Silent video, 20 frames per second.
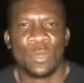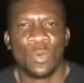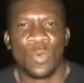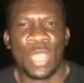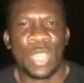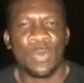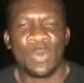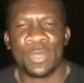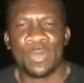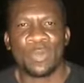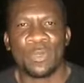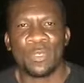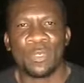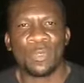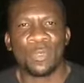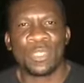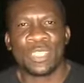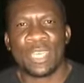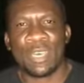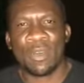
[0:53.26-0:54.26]
Why we don't
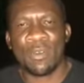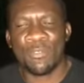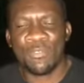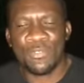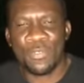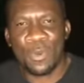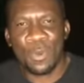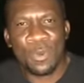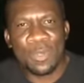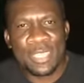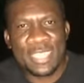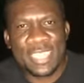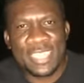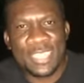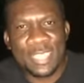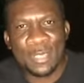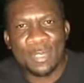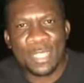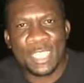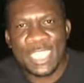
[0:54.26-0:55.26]
use our
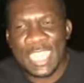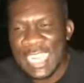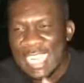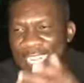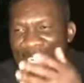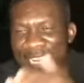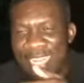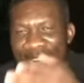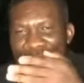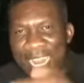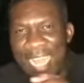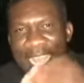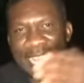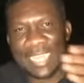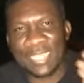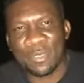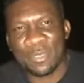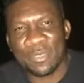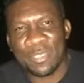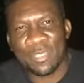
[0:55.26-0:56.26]
phones to shine
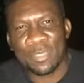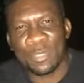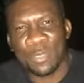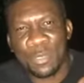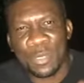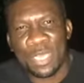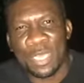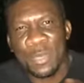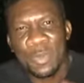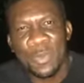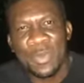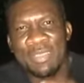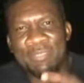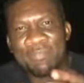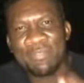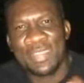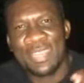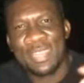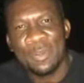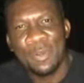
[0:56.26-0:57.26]
light on the real
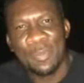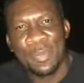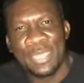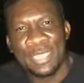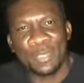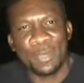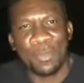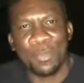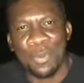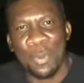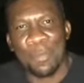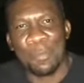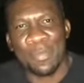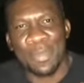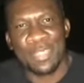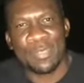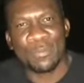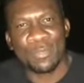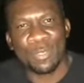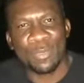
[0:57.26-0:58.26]
environmental
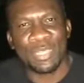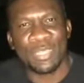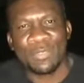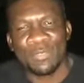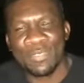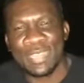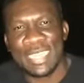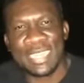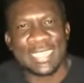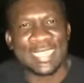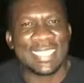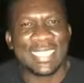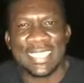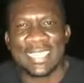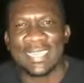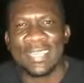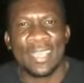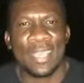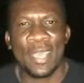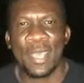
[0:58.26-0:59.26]
problems we're facing.
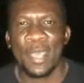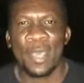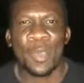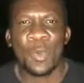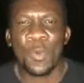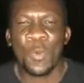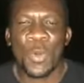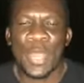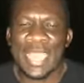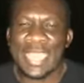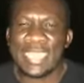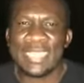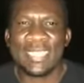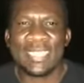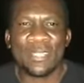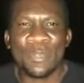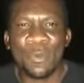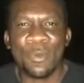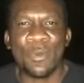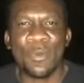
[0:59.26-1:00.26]
Why
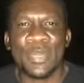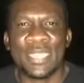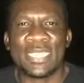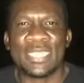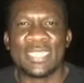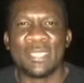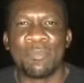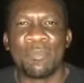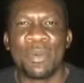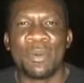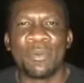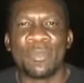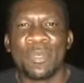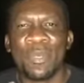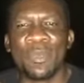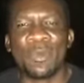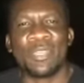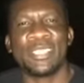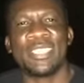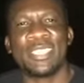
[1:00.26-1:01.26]
is it always about
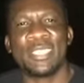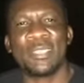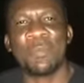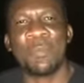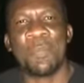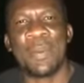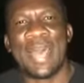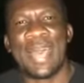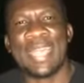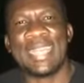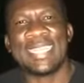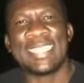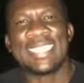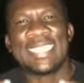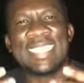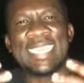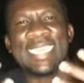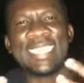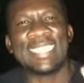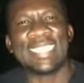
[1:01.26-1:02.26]
gossip and
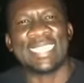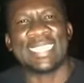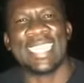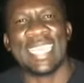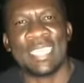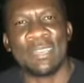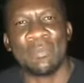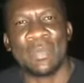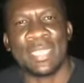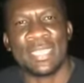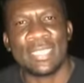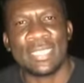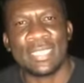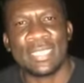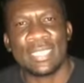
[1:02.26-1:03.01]
entertainment?